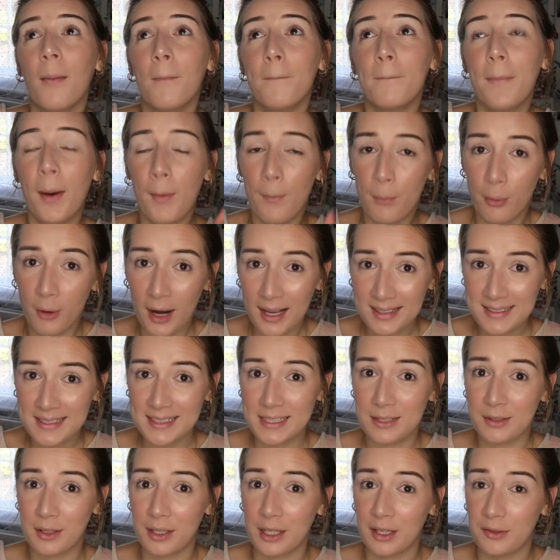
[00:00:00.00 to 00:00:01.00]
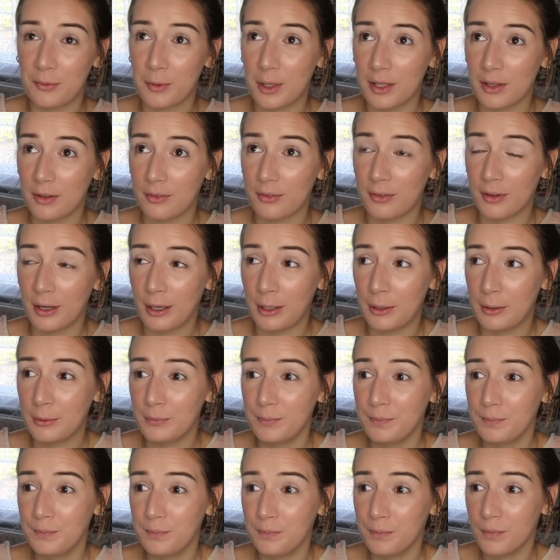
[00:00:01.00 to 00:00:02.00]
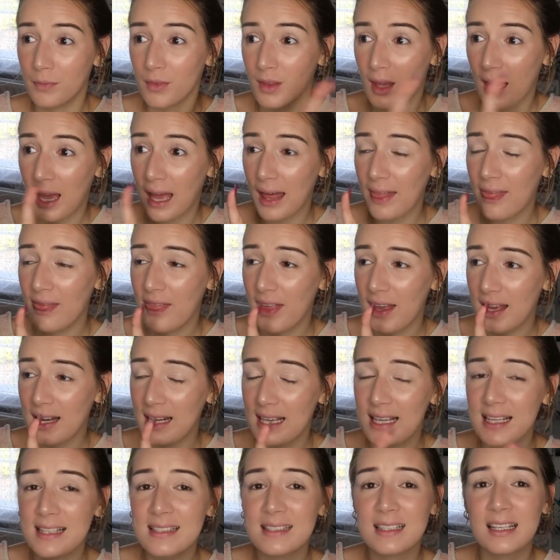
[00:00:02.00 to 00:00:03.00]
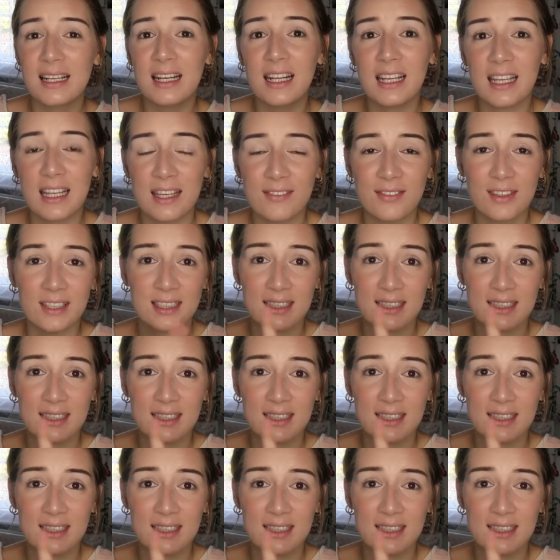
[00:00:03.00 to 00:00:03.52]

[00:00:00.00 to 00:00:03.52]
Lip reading: But Bran's not gonna want the throne, and then he's gonna give